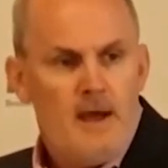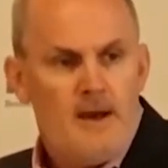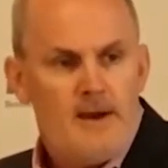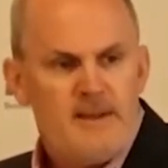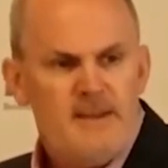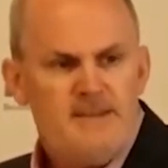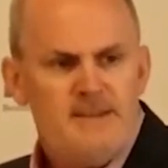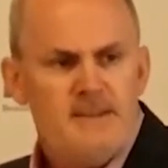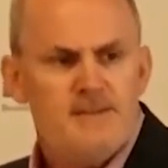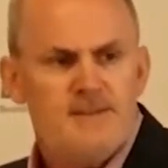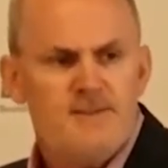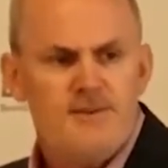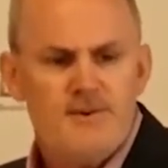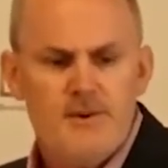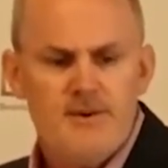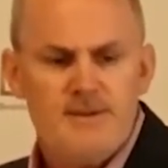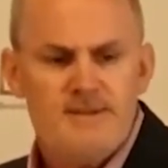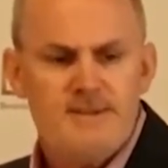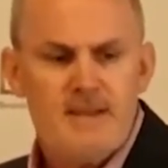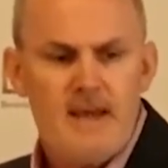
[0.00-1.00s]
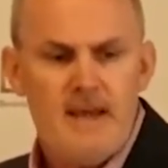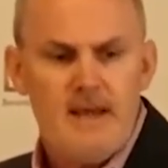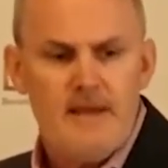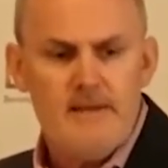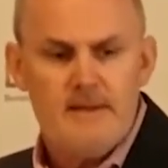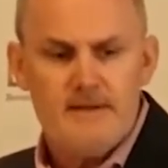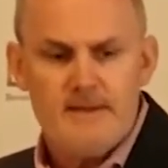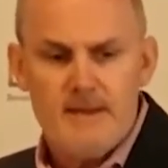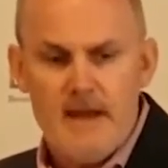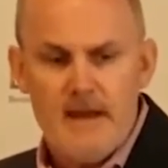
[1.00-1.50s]
And I guess it's true to say
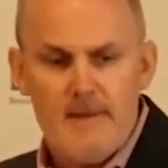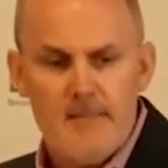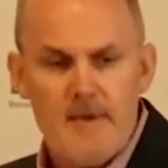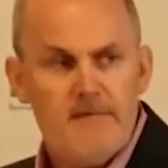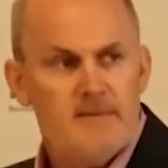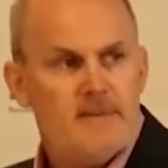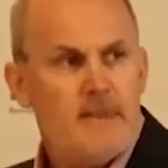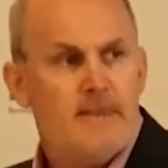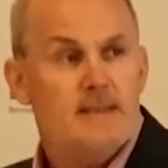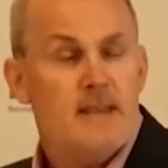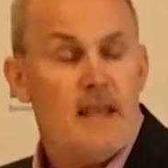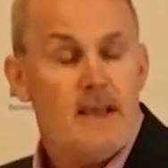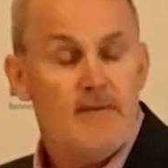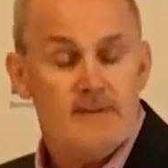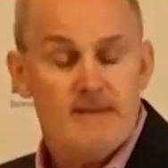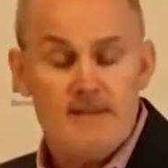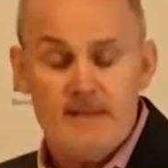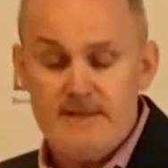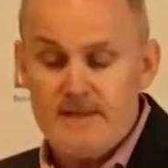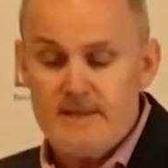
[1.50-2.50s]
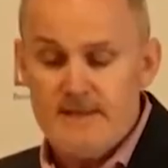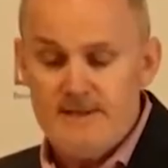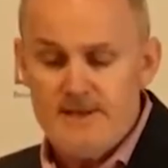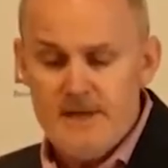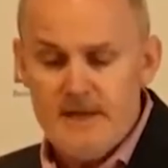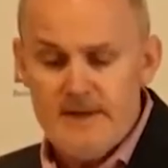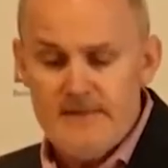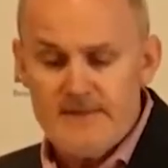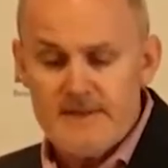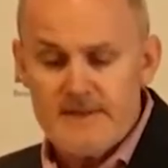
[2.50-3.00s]
that ever since the
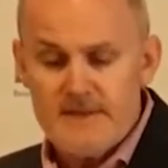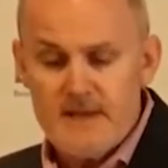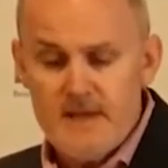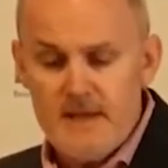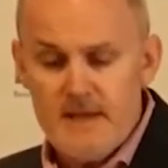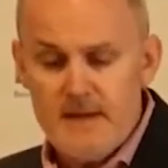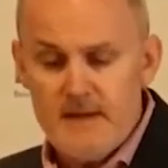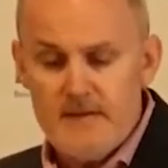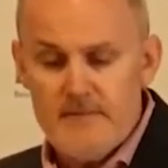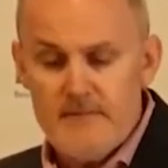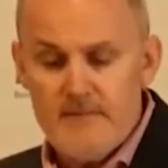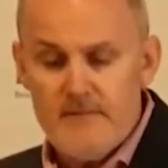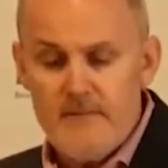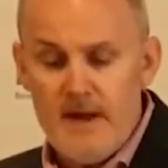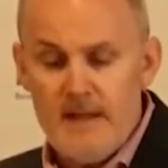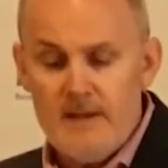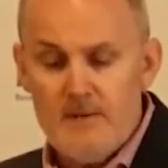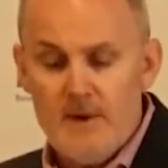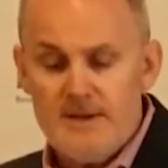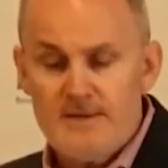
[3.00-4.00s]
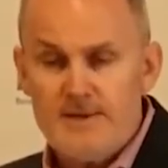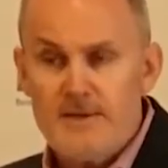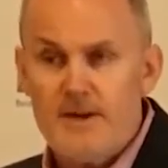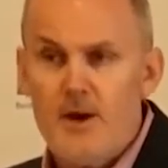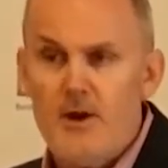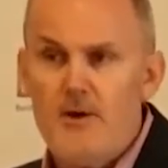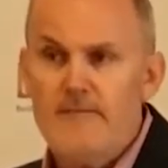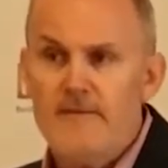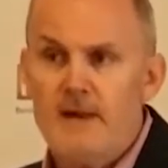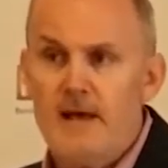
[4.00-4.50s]
GFC, valuation
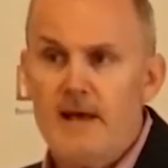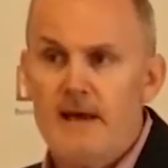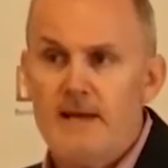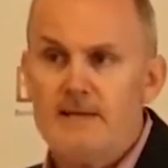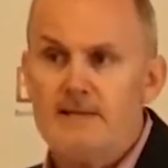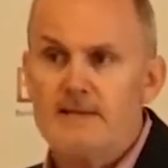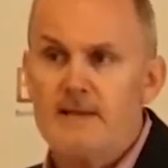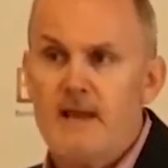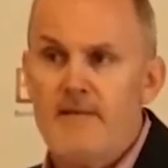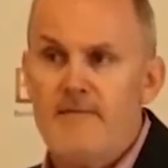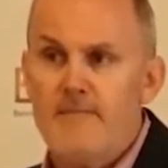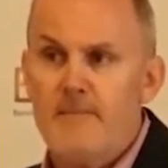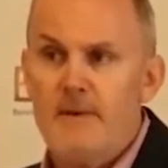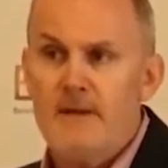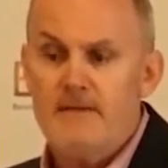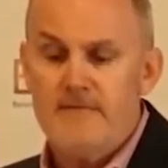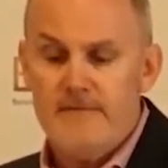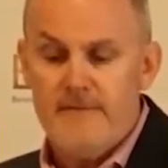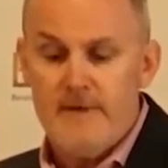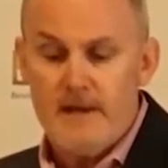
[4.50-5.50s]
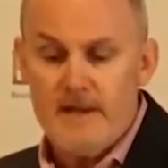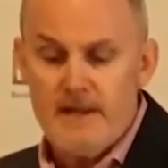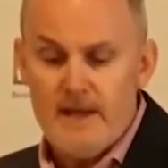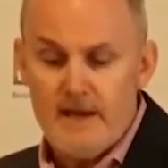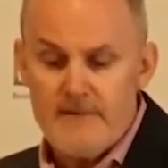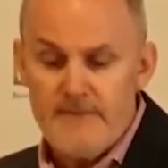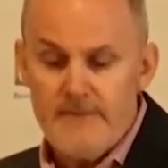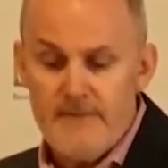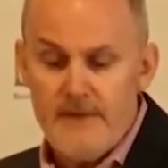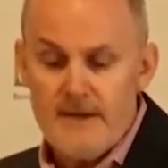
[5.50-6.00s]
overlays have been fairly
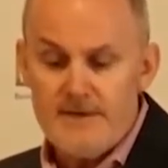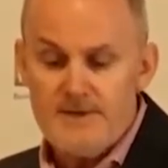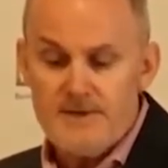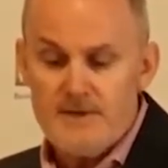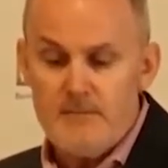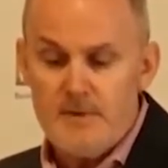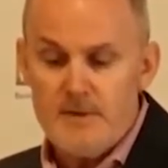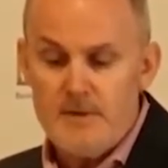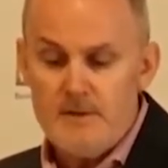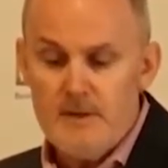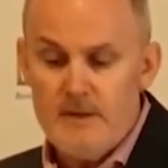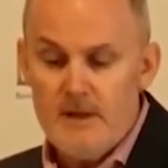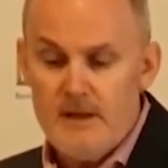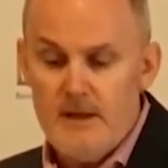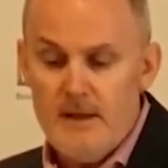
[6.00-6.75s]
unfashionable,